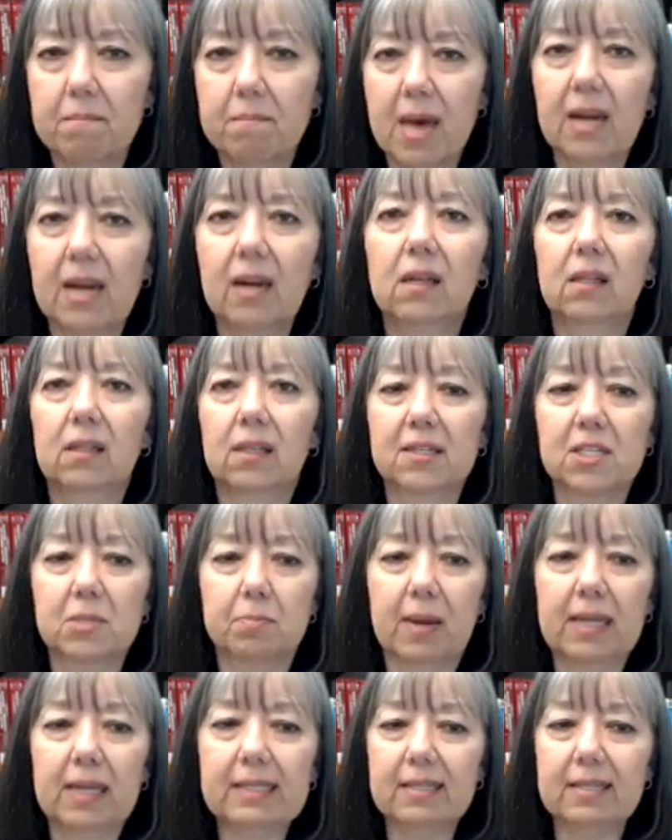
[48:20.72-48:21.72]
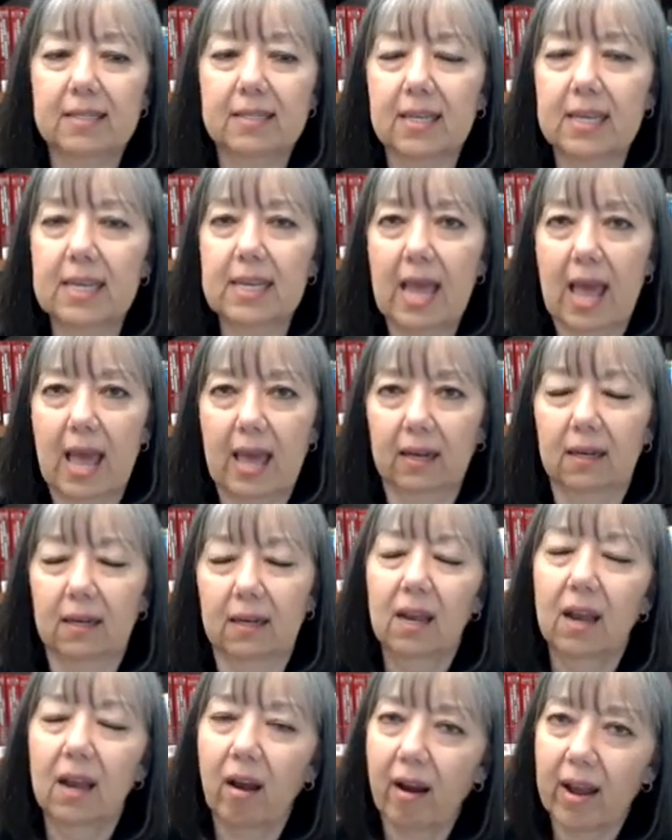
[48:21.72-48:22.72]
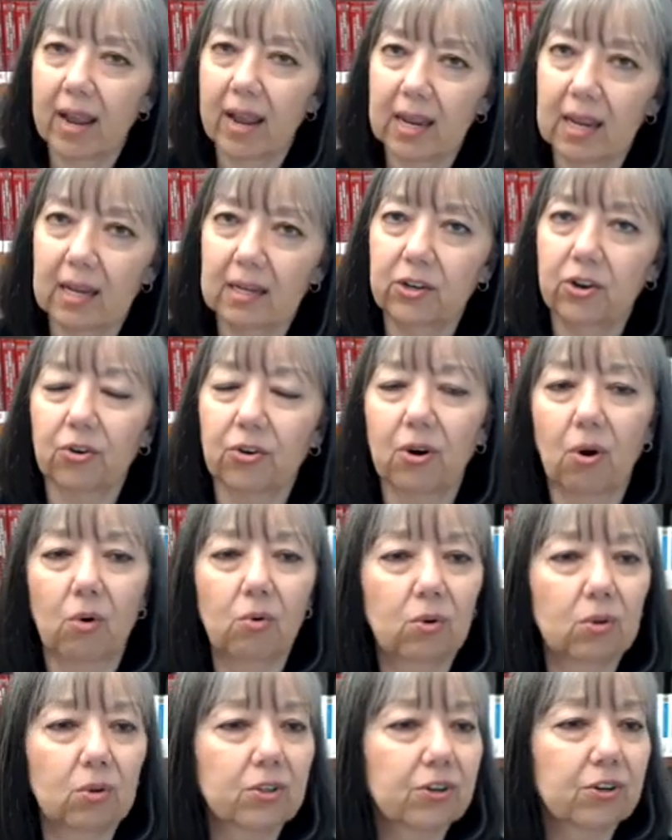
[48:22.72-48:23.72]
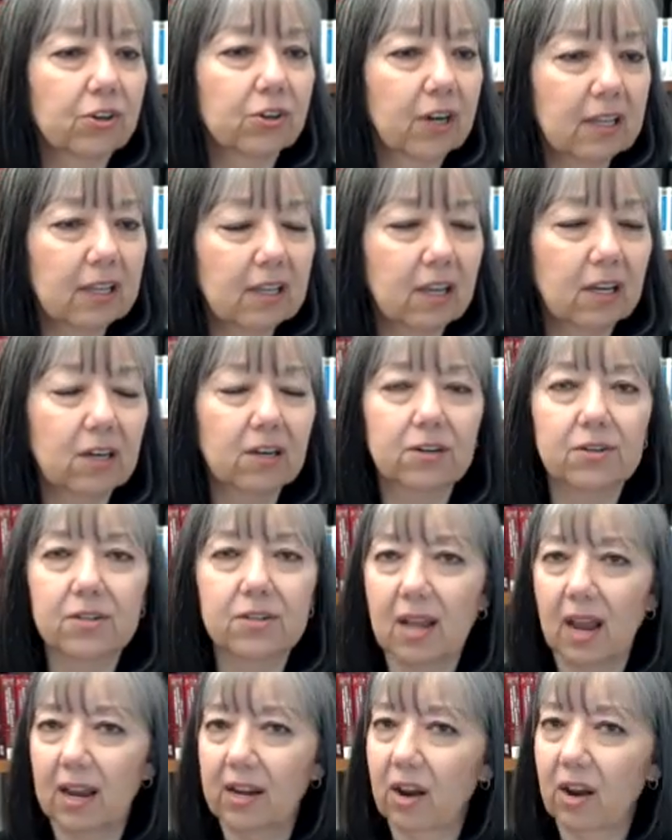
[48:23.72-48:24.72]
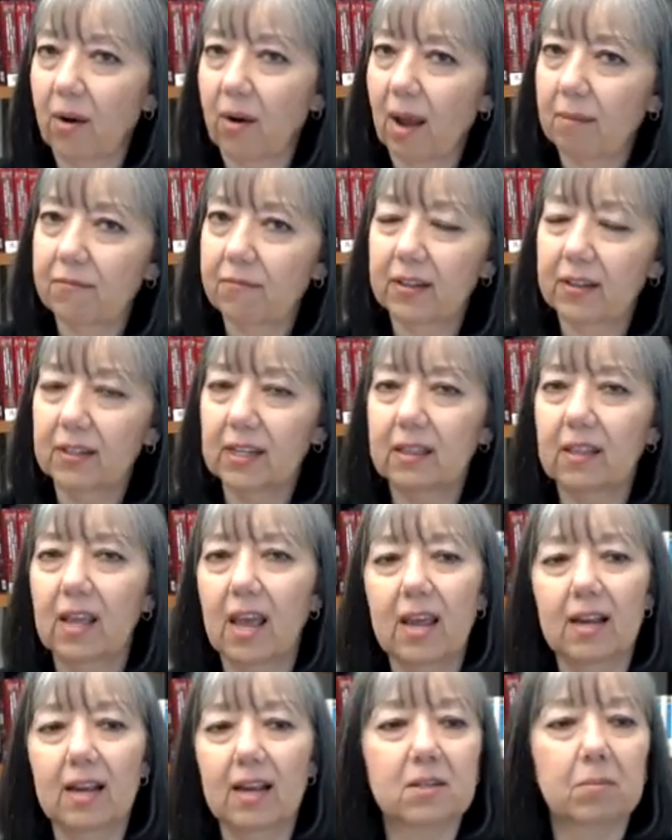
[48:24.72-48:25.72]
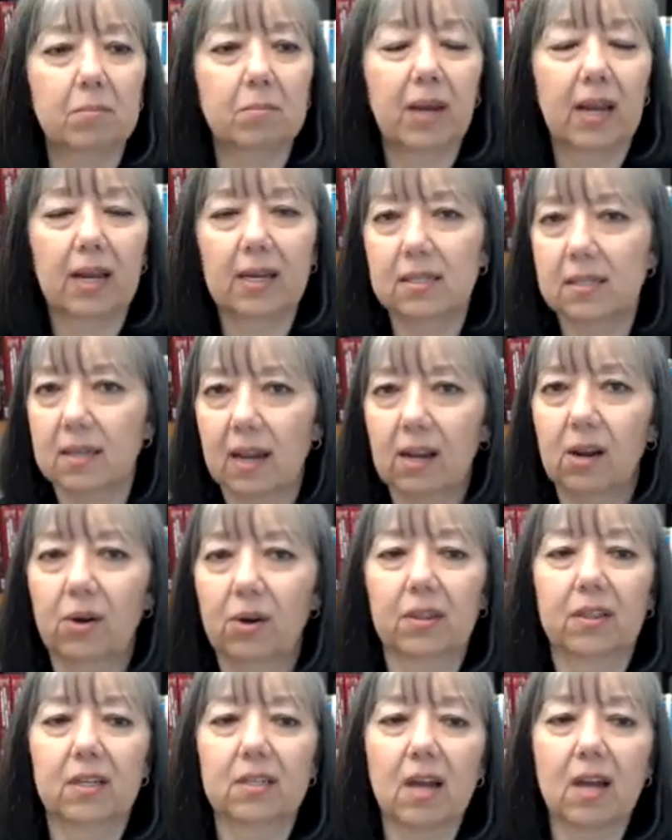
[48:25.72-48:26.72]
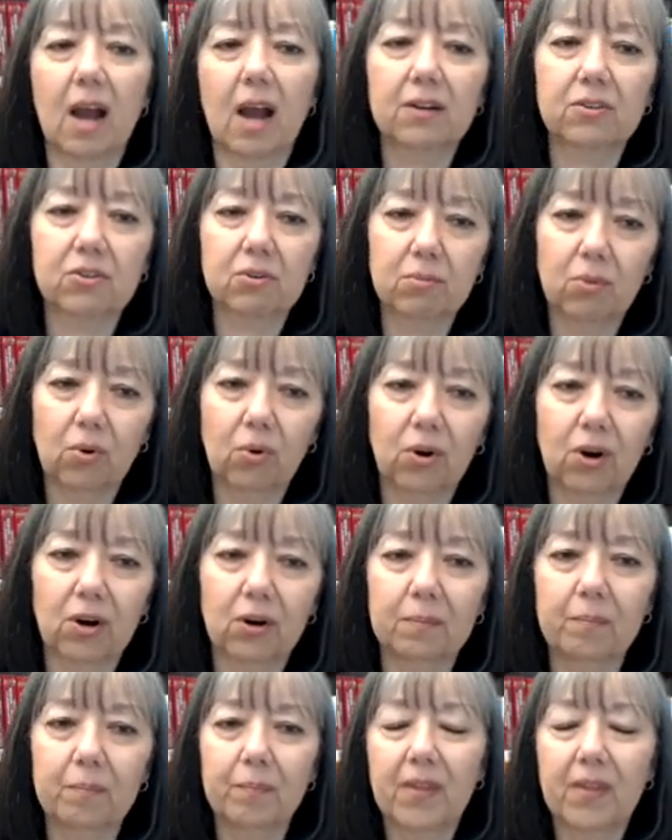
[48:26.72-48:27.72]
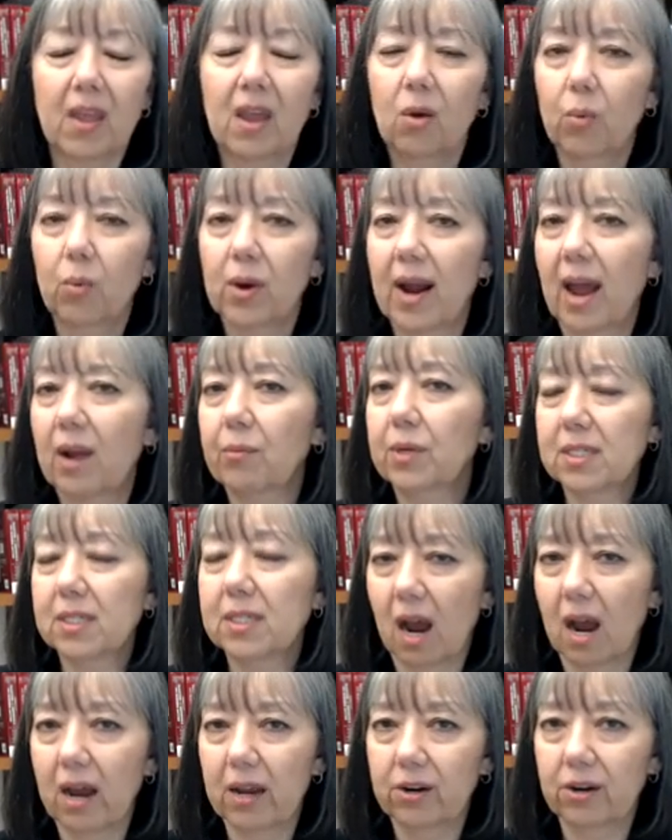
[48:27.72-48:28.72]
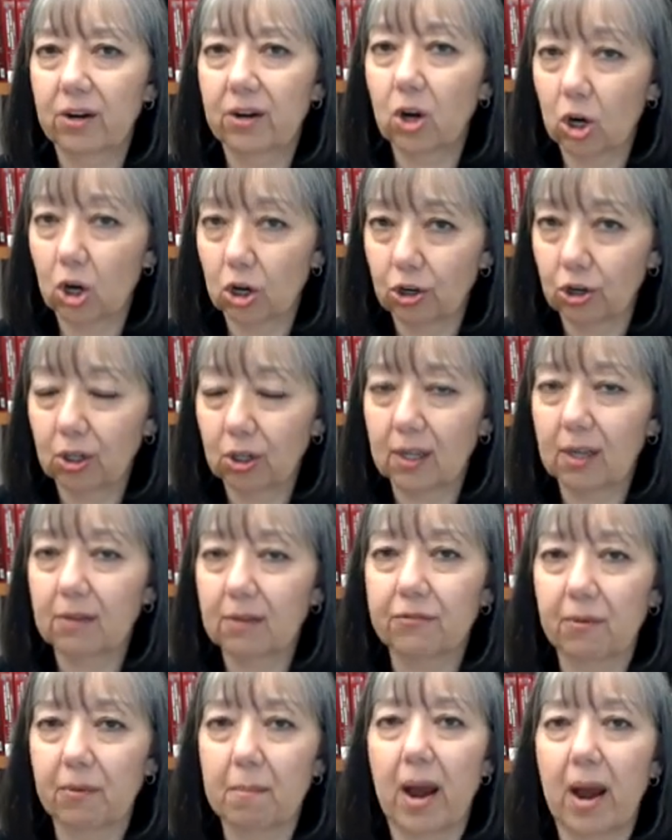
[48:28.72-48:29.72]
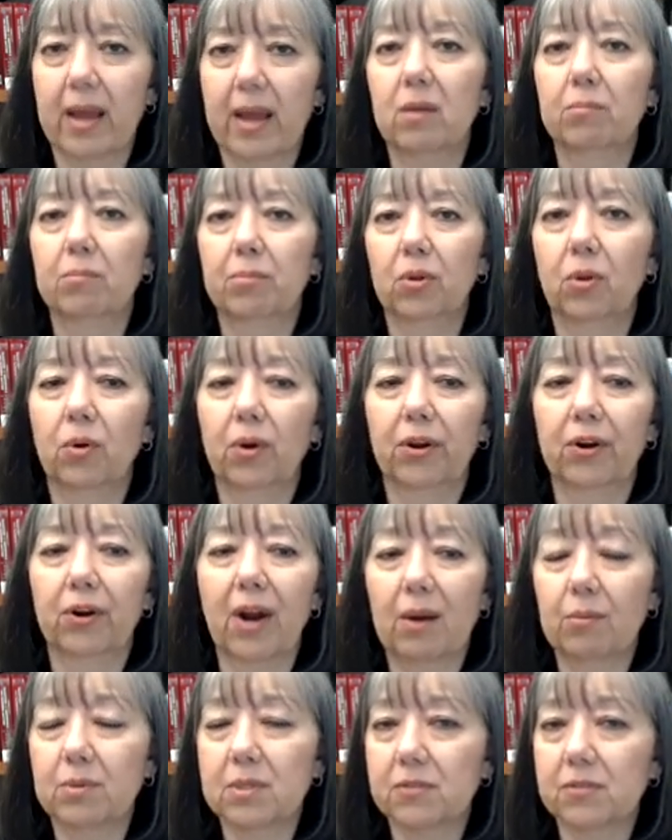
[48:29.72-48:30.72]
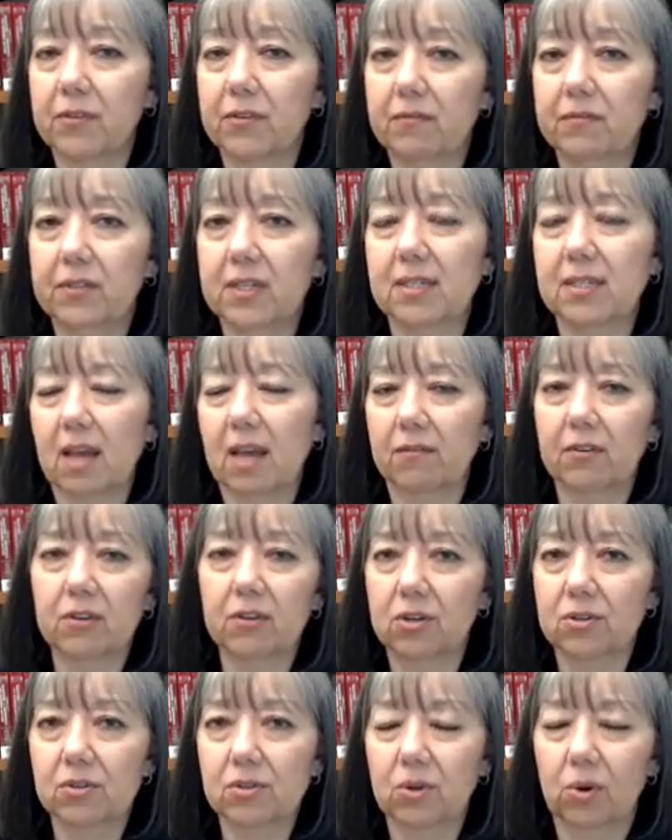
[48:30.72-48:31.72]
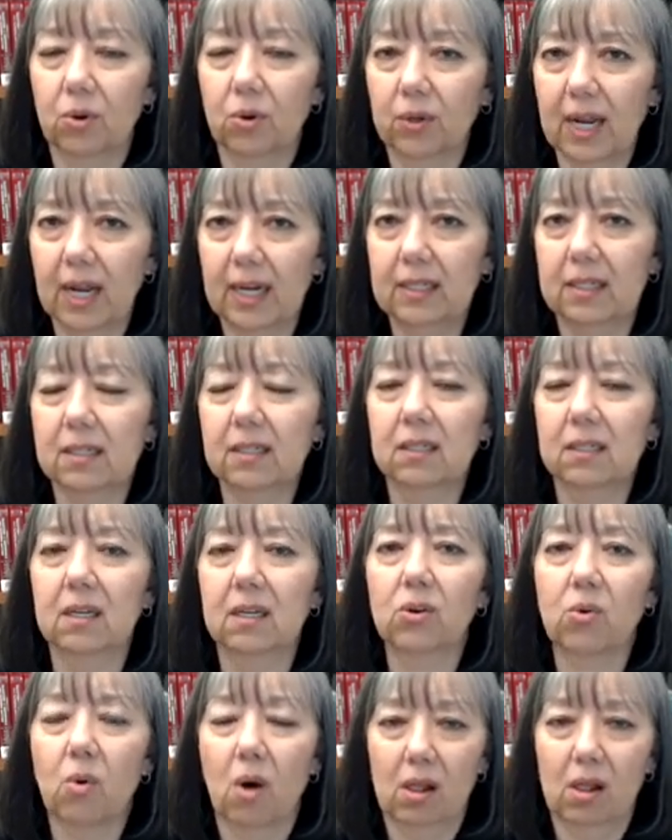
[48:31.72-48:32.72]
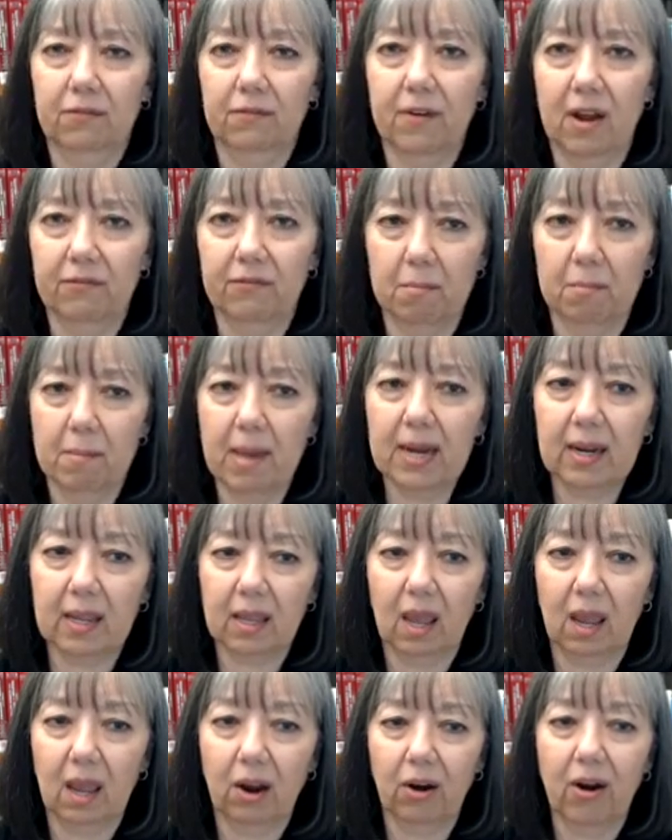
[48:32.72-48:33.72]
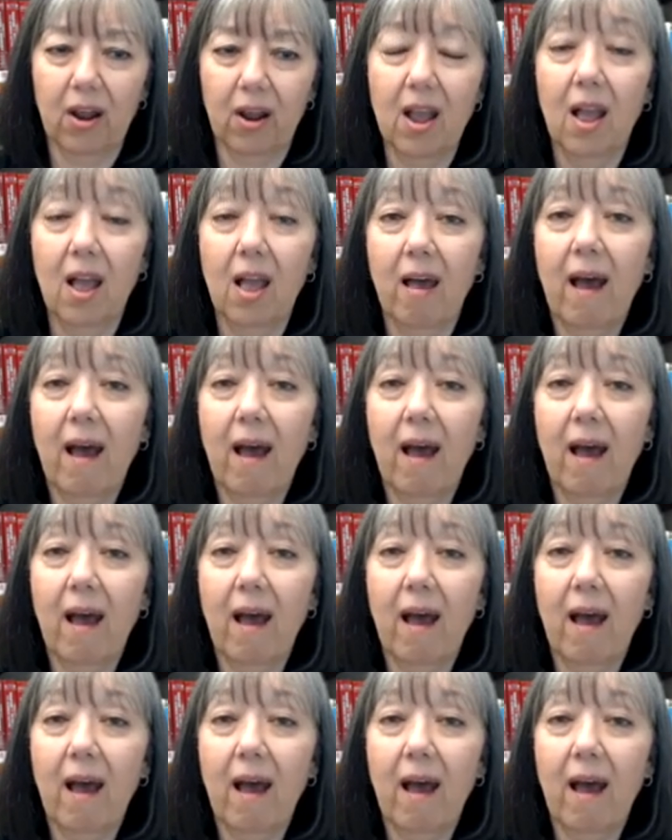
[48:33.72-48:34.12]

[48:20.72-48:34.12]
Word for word: Medical expenses again. In your older years, I know I'm feeling the aches and pains. I go to the doctor more. When I retired early from my employer, I was 57 years old. I didn't qualify for Medicare.